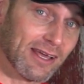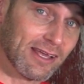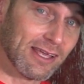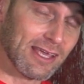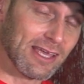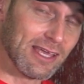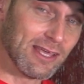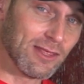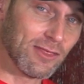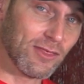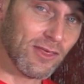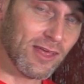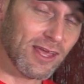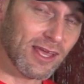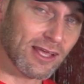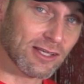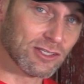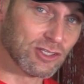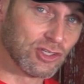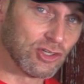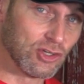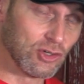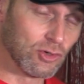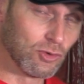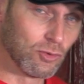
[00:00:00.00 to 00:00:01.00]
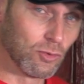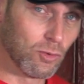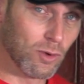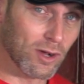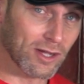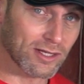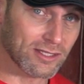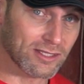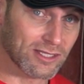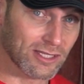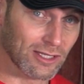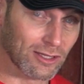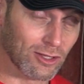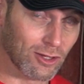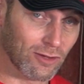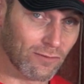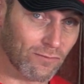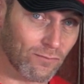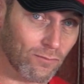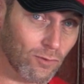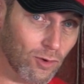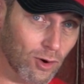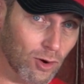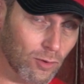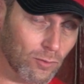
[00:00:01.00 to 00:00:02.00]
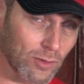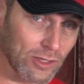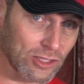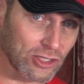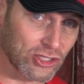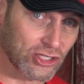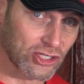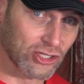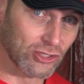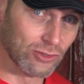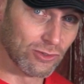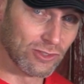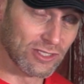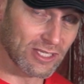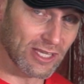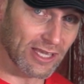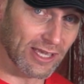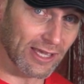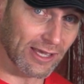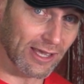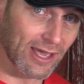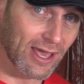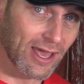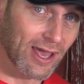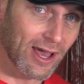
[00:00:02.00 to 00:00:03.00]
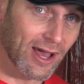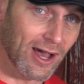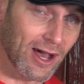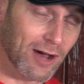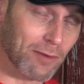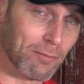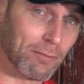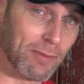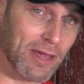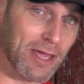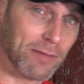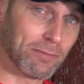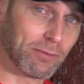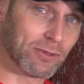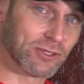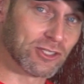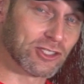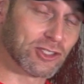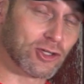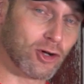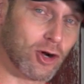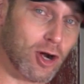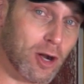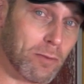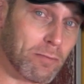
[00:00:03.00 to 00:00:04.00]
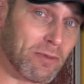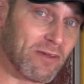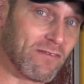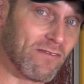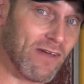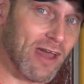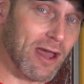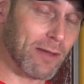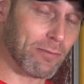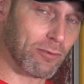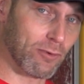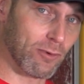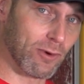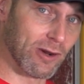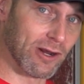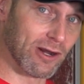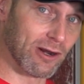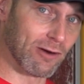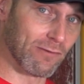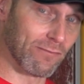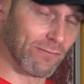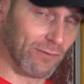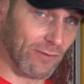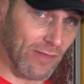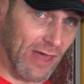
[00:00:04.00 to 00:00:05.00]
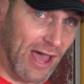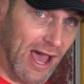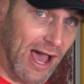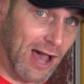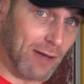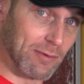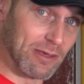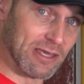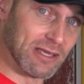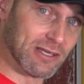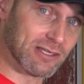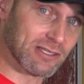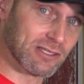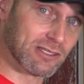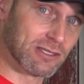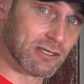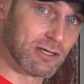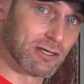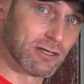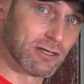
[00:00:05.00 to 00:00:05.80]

key things you want to look for when choosing a maple syrup evaporator for the hobbyist.